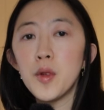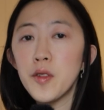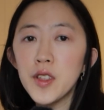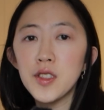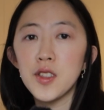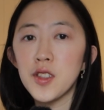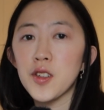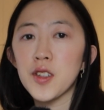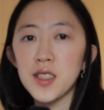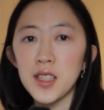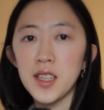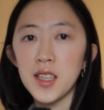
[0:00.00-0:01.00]
Moving to New York
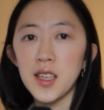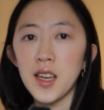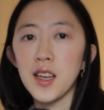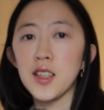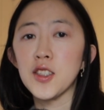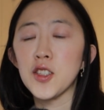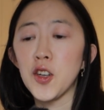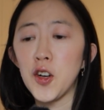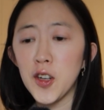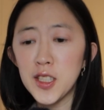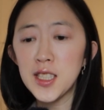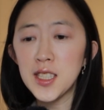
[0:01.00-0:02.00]
City has
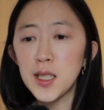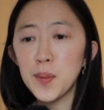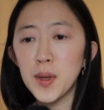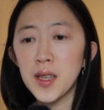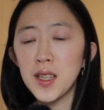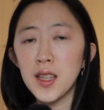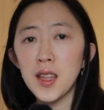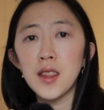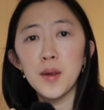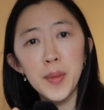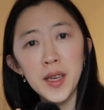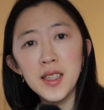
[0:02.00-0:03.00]
honestly been
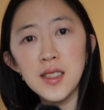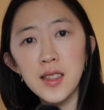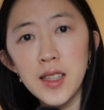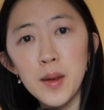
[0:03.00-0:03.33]
the biggest